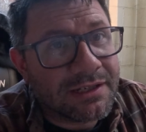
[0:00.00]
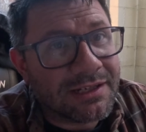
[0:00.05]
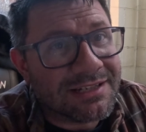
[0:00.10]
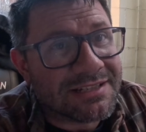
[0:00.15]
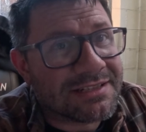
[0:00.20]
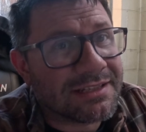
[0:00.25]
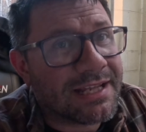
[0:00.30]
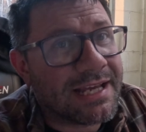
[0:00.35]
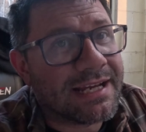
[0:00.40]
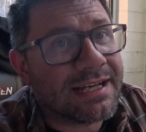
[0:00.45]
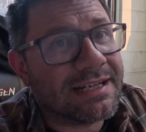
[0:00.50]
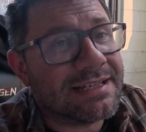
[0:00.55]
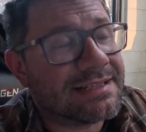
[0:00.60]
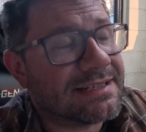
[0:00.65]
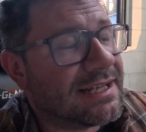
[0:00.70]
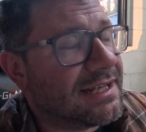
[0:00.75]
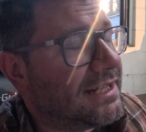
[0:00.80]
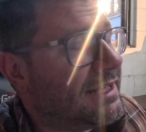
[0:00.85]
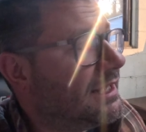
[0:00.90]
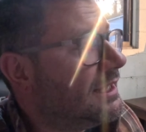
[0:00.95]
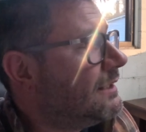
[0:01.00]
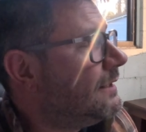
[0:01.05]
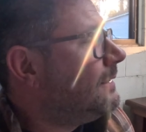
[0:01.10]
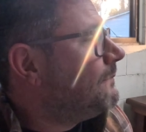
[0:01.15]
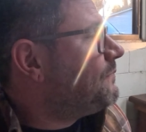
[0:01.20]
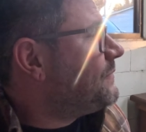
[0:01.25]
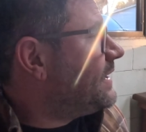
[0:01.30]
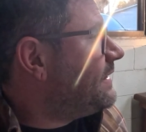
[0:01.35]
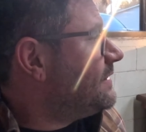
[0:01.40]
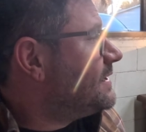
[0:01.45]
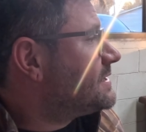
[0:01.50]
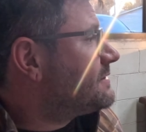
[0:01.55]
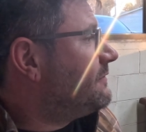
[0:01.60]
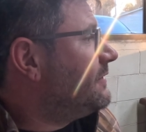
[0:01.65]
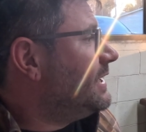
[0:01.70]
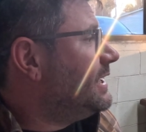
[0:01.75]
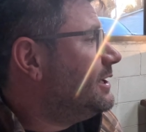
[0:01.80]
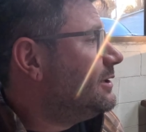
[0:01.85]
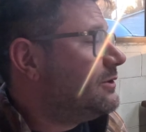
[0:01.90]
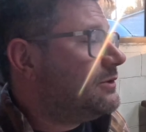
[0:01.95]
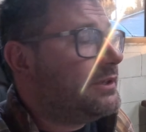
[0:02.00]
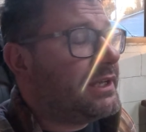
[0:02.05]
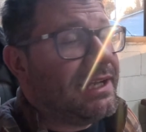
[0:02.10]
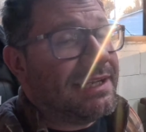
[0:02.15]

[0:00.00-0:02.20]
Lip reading: Because like I said, in this video,